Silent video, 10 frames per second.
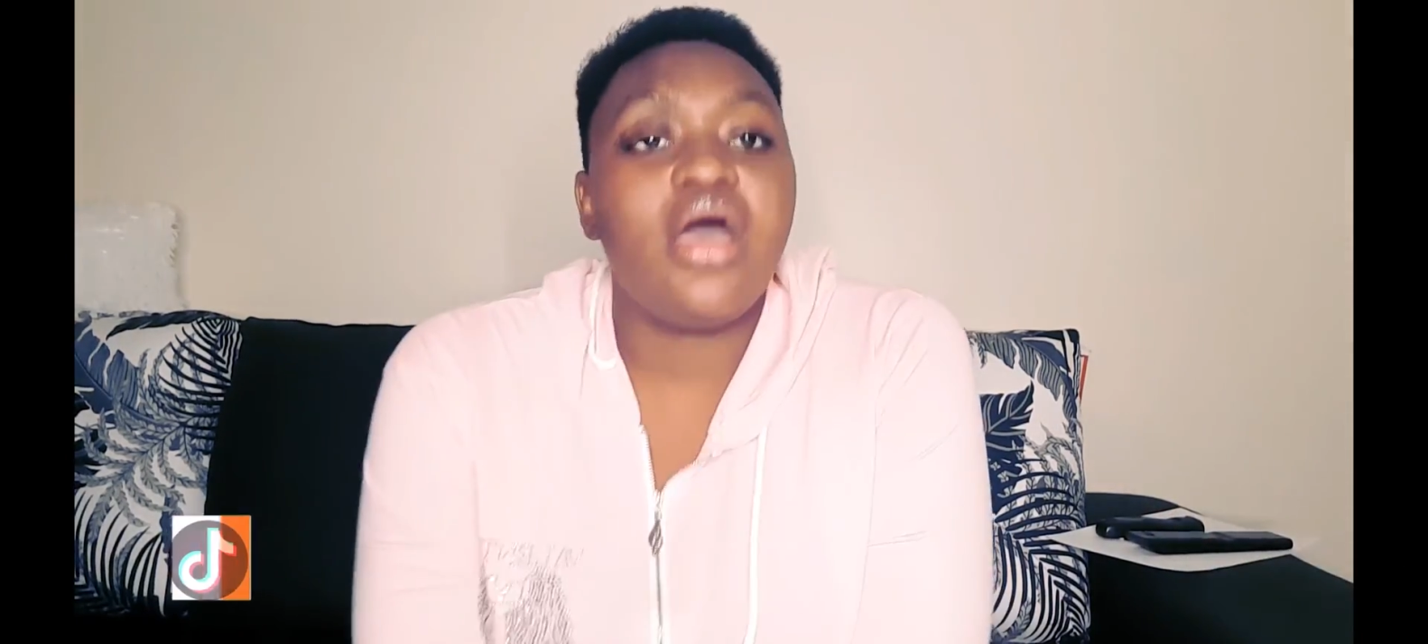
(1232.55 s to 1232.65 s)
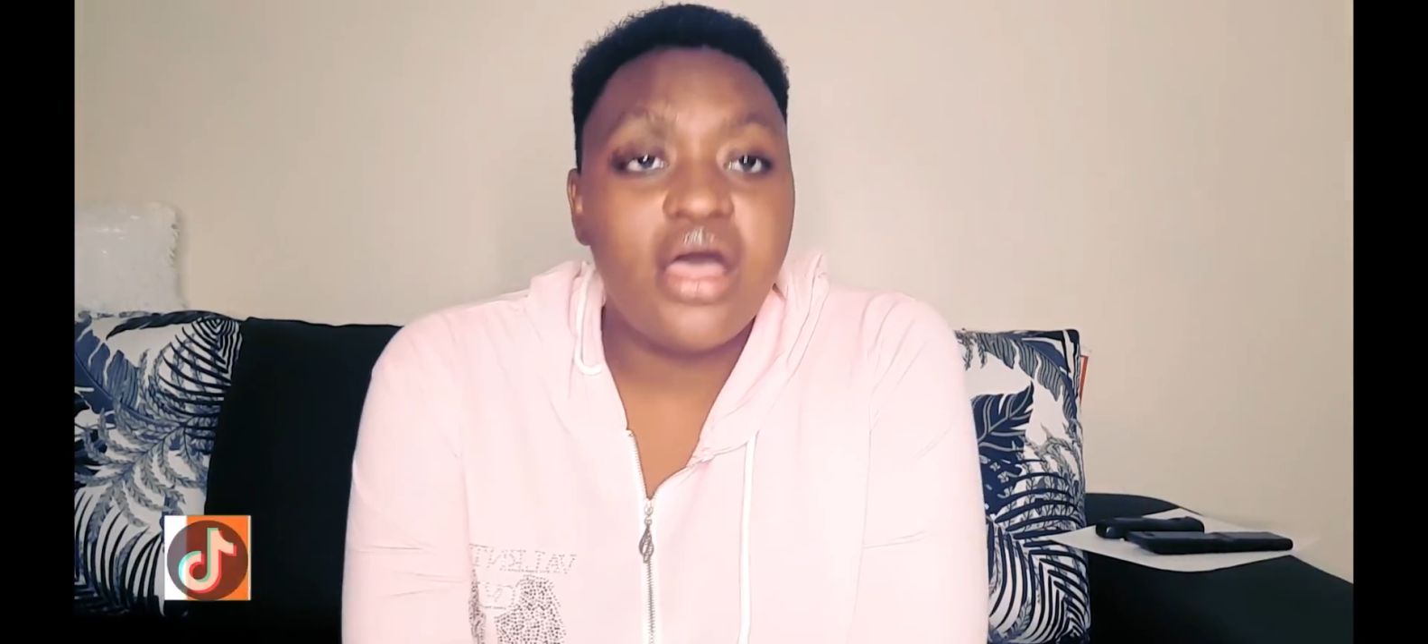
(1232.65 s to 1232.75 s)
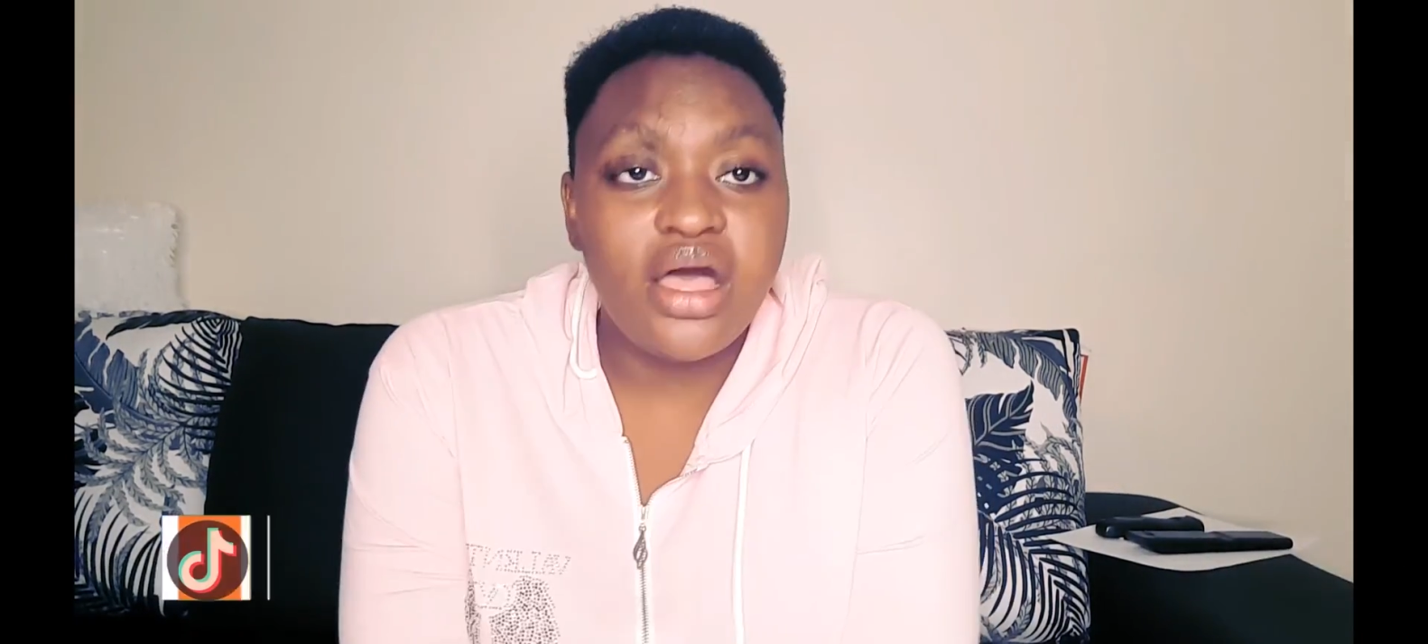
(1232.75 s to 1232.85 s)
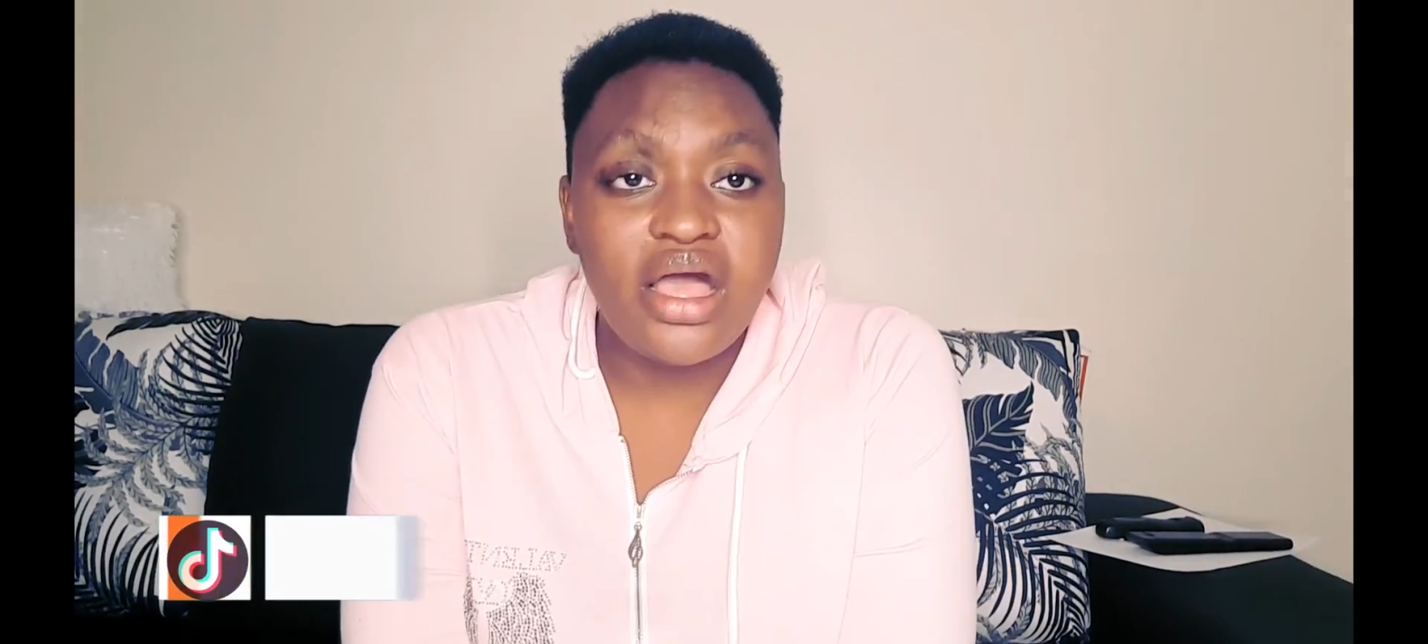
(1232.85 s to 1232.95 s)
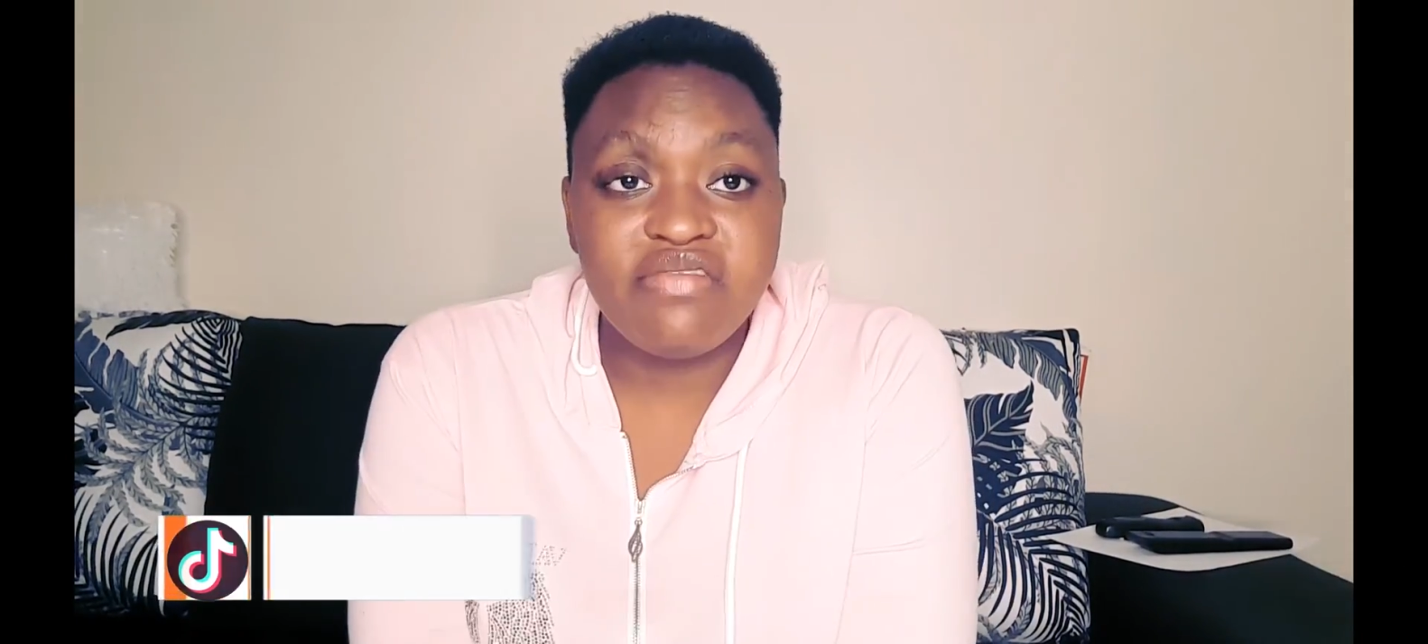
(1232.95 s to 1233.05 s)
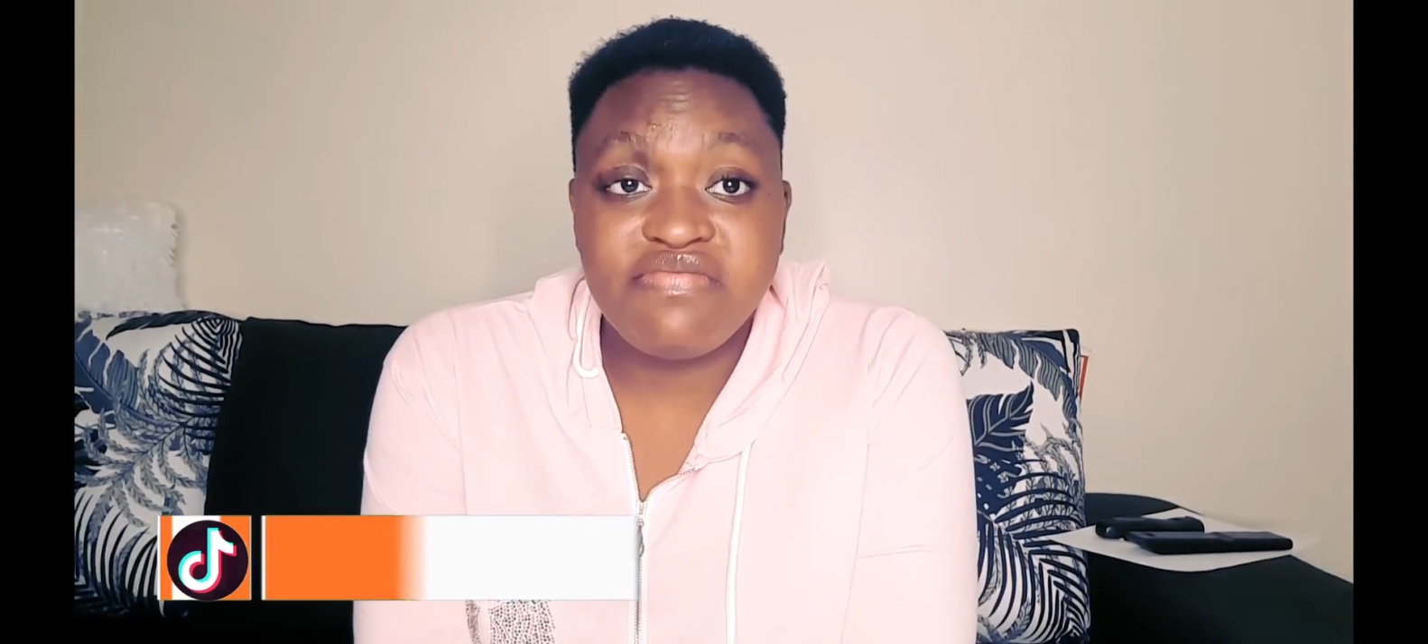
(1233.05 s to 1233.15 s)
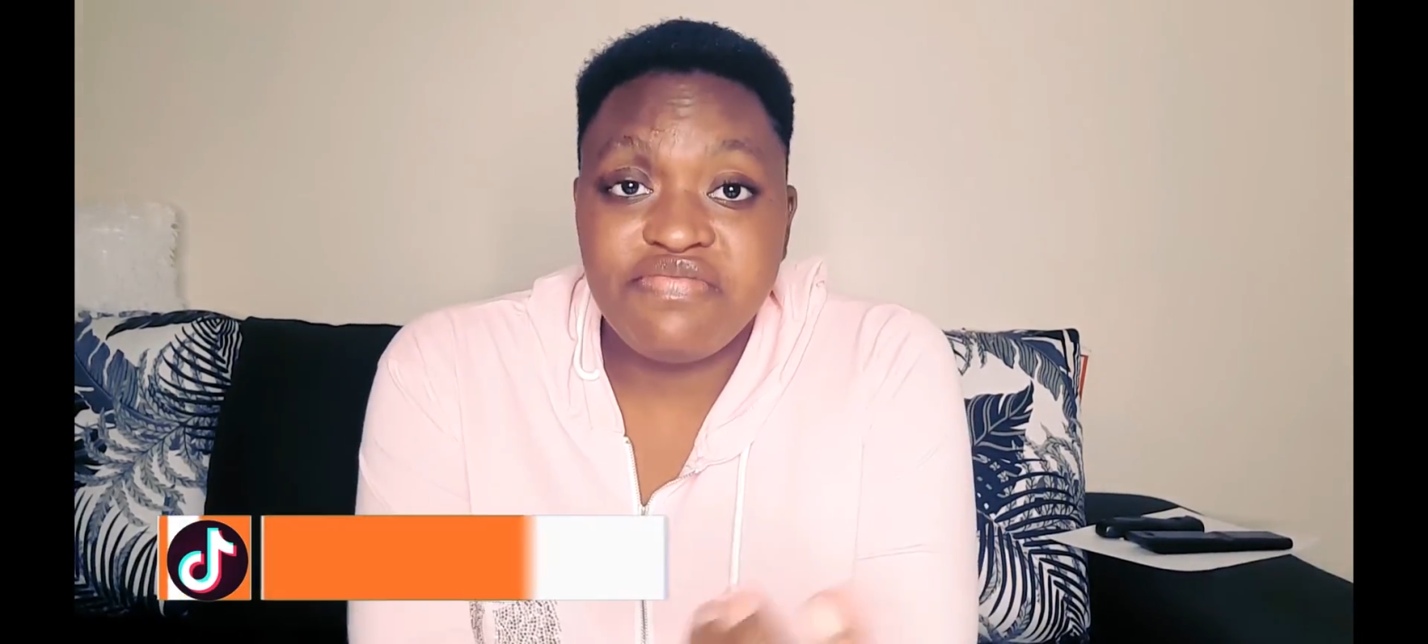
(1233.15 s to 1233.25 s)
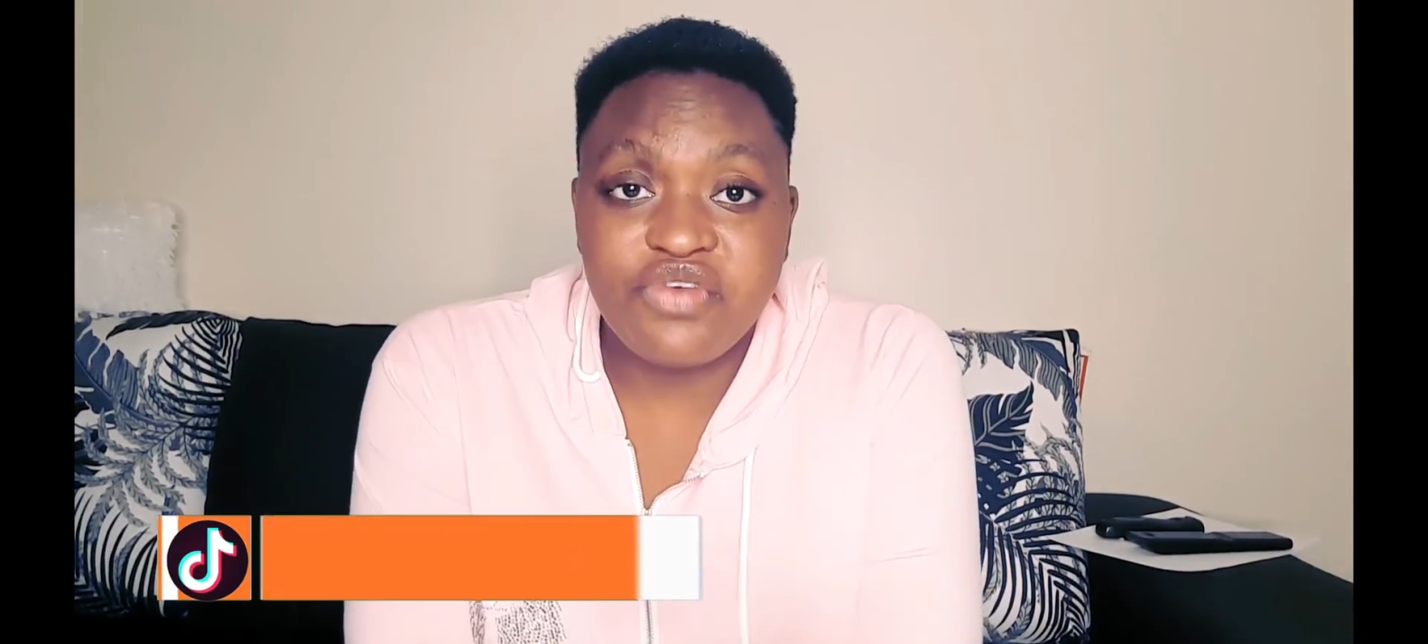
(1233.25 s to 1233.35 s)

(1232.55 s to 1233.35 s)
I've